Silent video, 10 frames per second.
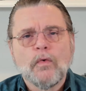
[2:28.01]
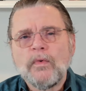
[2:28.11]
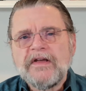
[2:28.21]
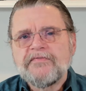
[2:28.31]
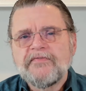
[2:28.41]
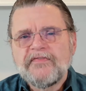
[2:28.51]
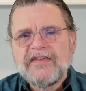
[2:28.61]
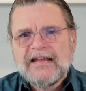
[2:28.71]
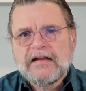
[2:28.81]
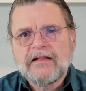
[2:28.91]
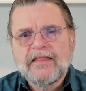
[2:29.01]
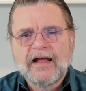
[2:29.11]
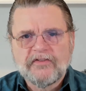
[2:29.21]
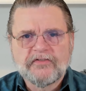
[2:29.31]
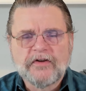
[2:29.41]
We feed
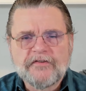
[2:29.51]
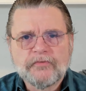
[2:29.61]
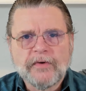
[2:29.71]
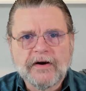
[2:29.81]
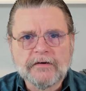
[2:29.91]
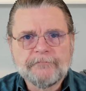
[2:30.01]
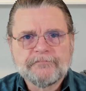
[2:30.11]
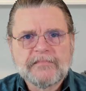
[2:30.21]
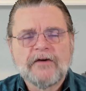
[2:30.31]
that software